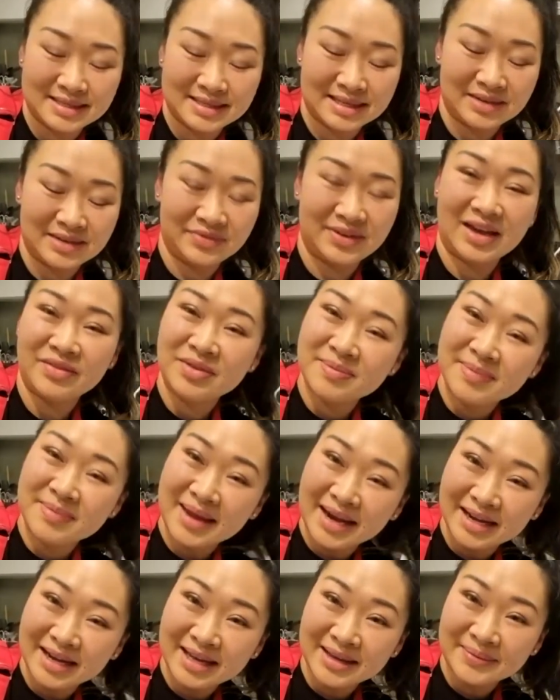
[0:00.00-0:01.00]
So if you haven't
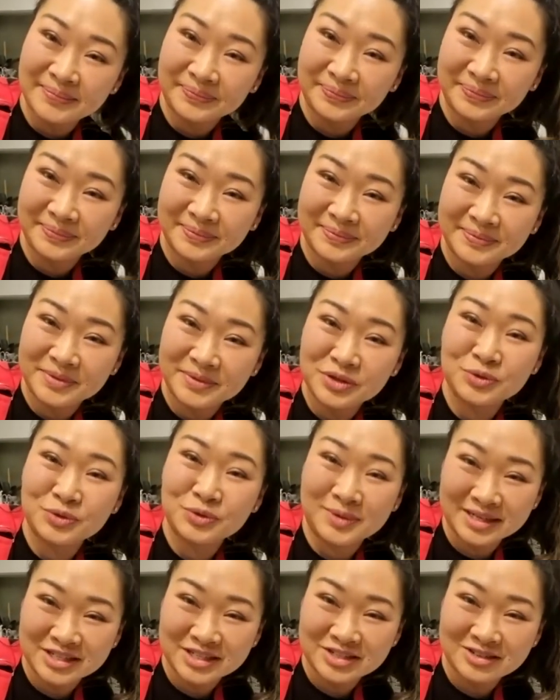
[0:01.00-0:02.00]
made it, you'll
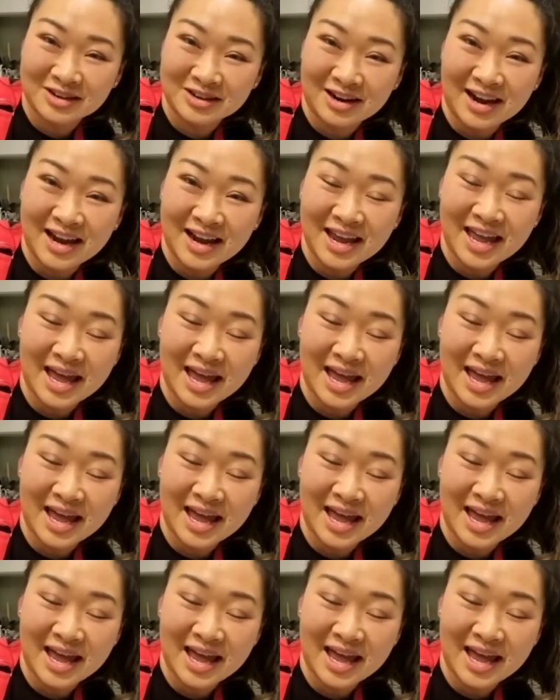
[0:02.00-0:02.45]
want to try.